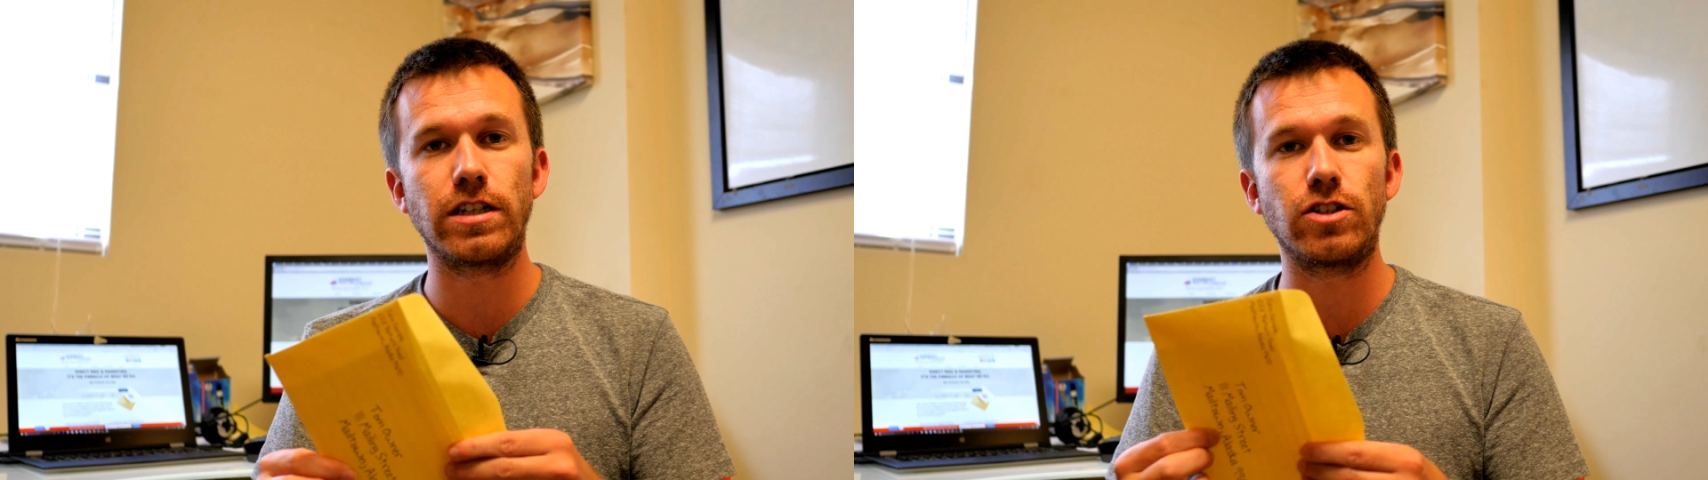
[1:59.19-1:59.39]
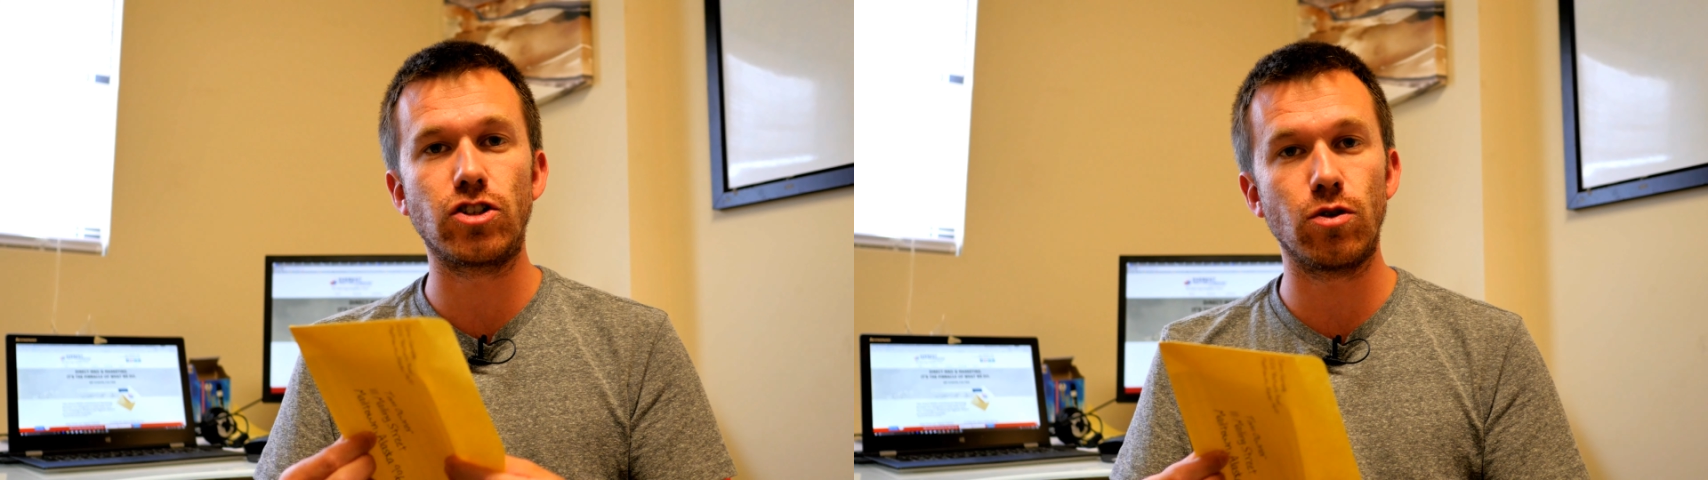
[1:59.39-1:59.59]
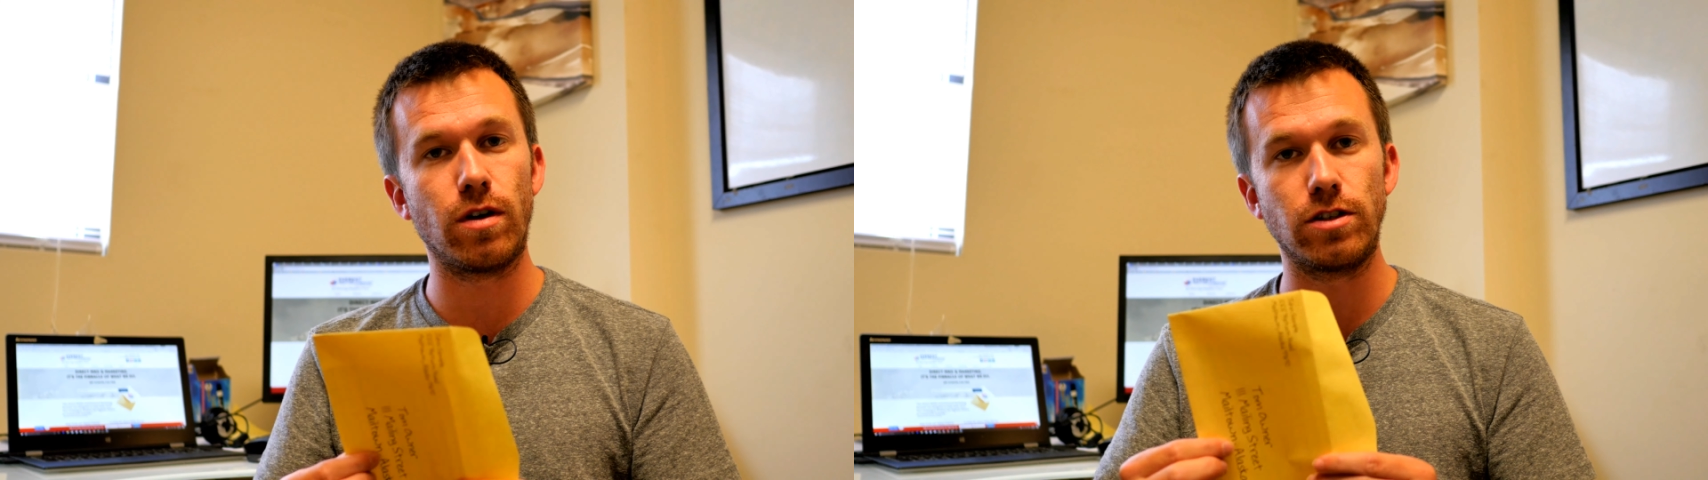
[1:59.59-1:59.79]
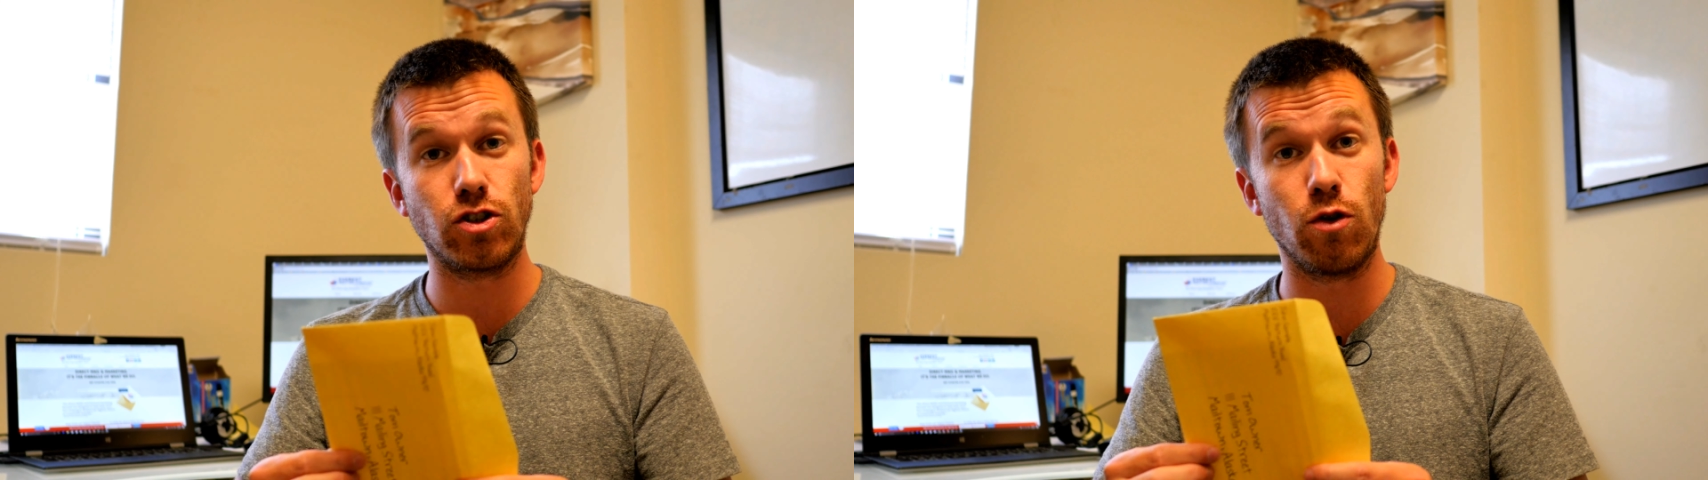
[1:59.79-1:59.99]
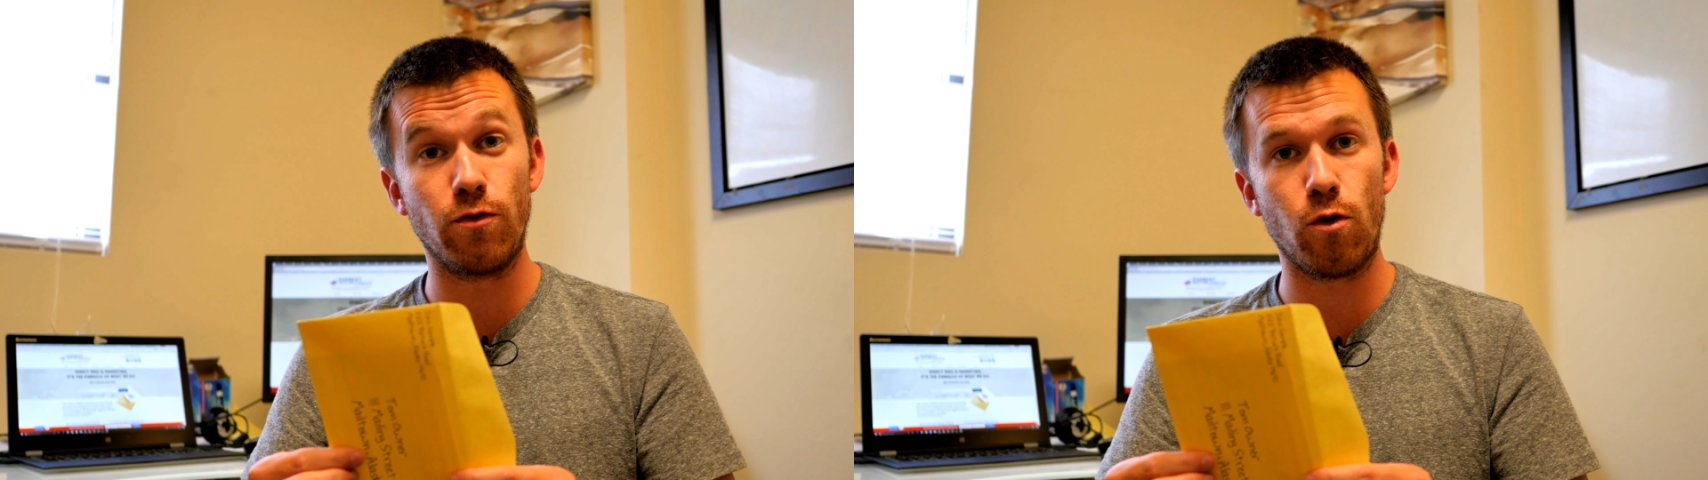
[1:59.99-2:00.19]
and so on and
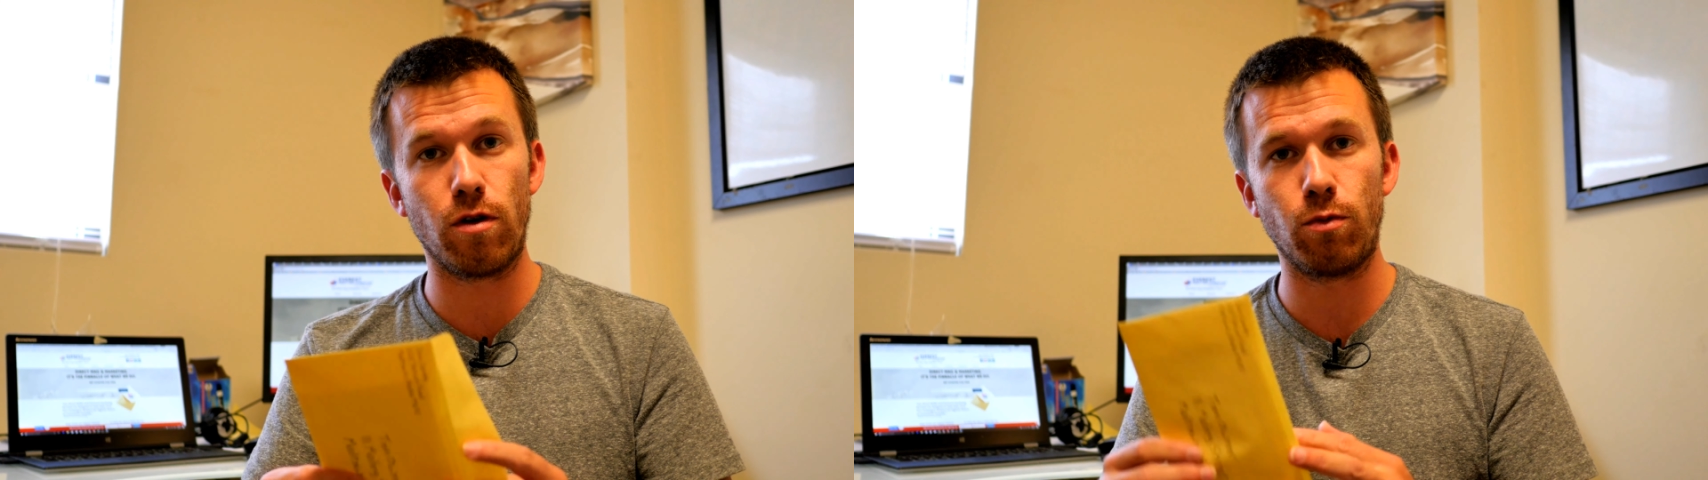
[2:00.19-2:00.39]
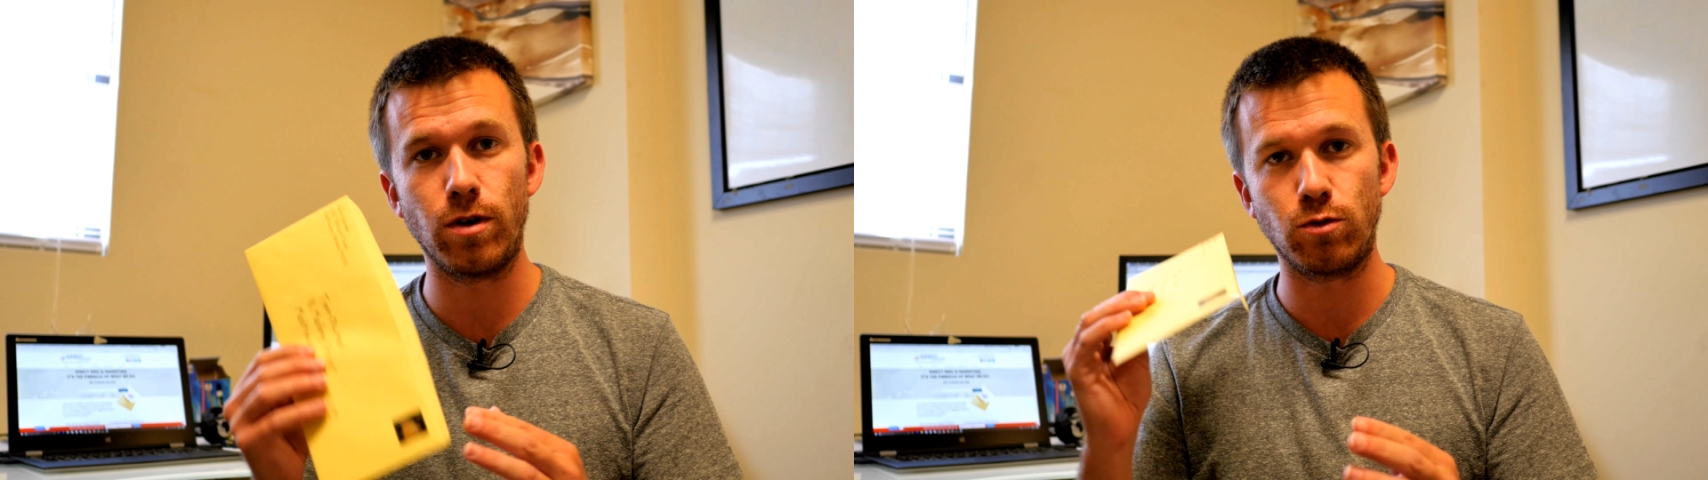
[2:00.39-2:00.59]
so forth,